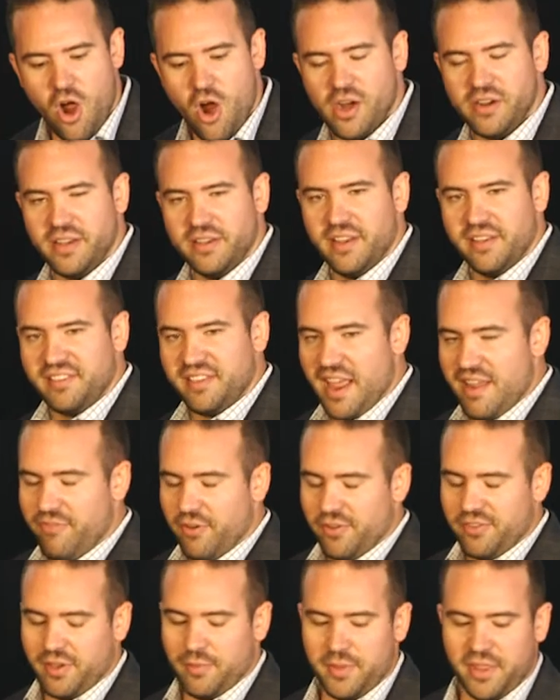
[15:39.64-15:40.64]
of hard to
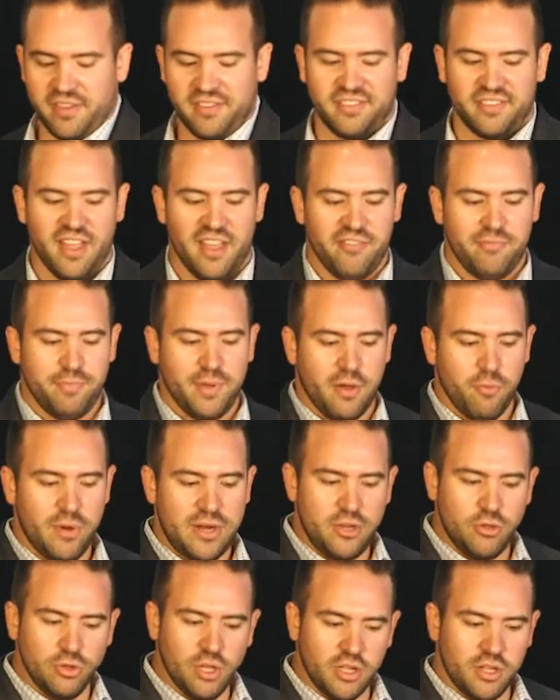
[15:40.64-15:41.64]
decipher some of this stuff. But
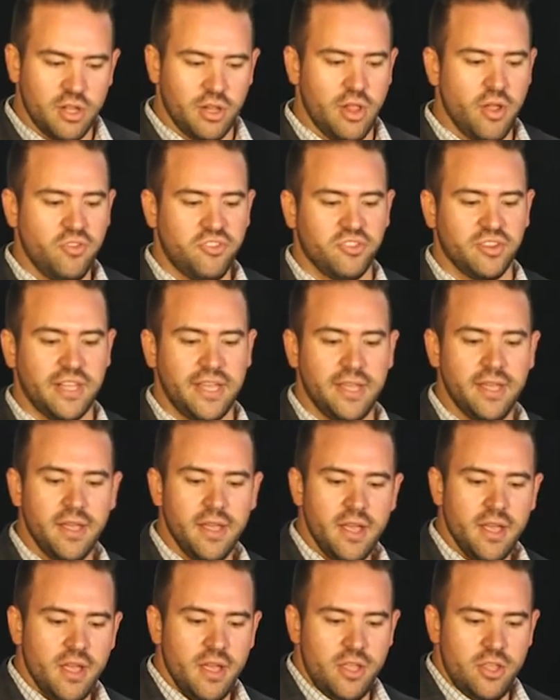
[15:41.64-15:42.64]
when you look closely,
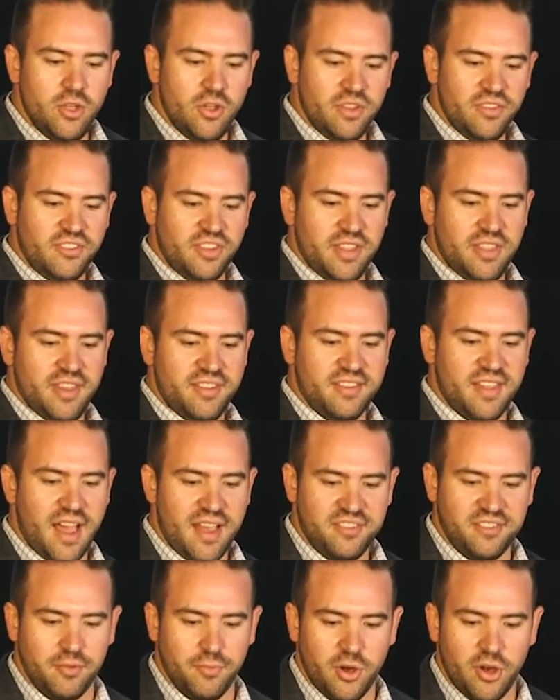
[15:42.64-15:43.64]
you can see this
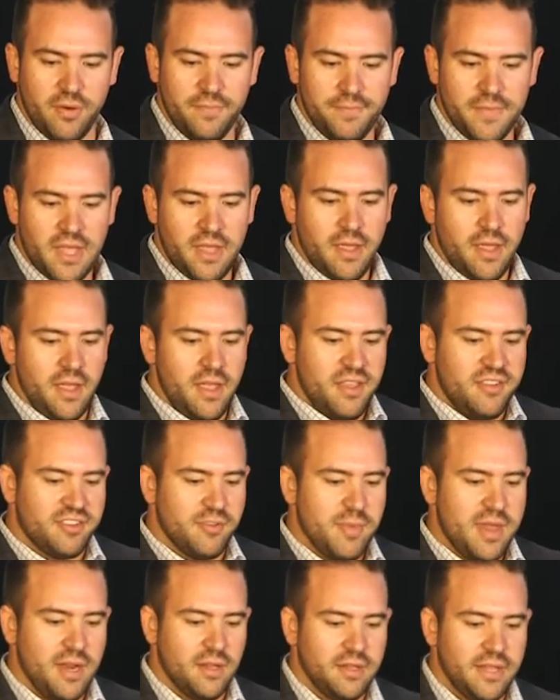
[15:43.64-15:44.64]
customer
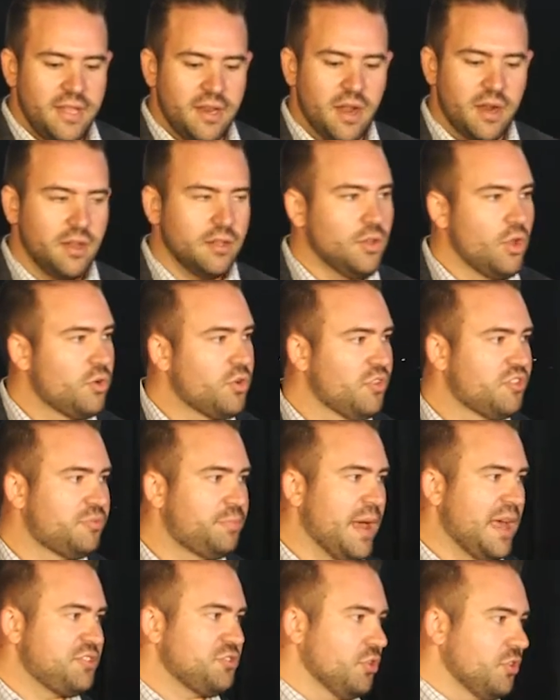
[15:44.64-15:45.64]
submitted a lead on a local
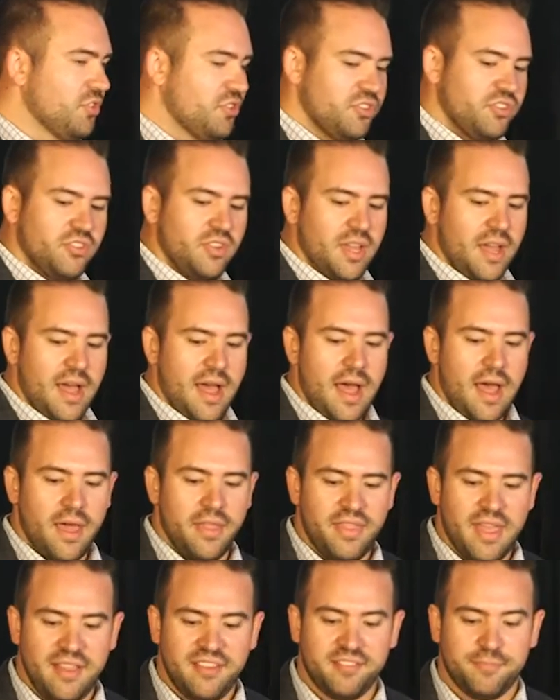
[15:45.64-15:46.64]
specials.
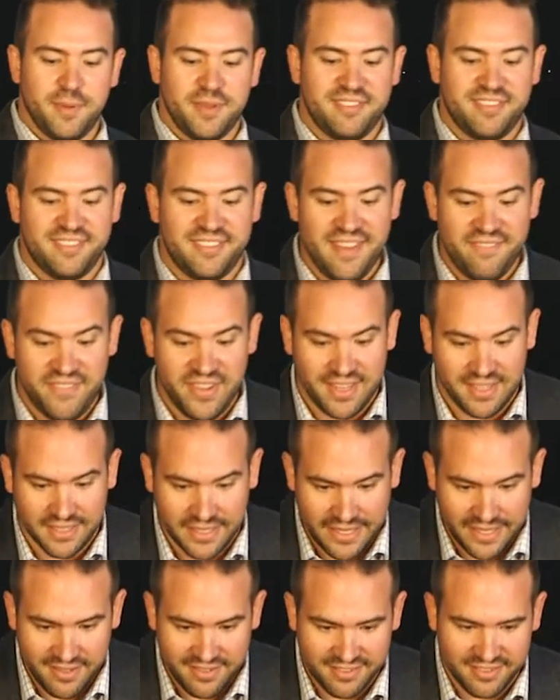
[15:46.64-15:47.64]
They
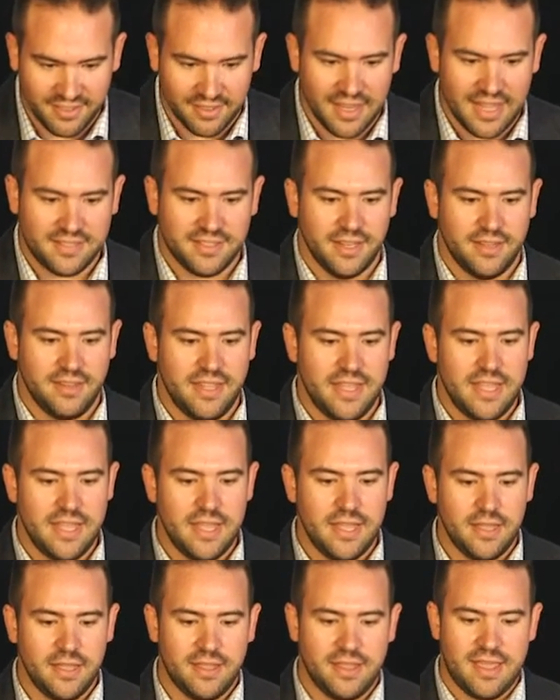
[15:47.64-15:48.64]
specifically selected
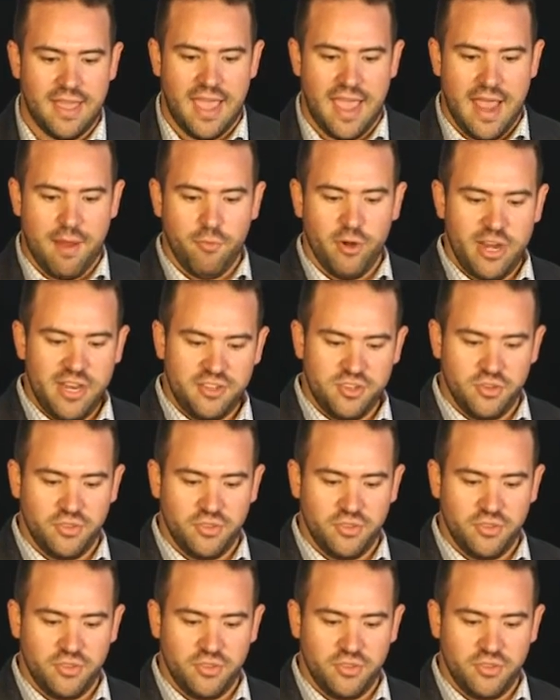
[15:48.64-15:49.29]
the Camry,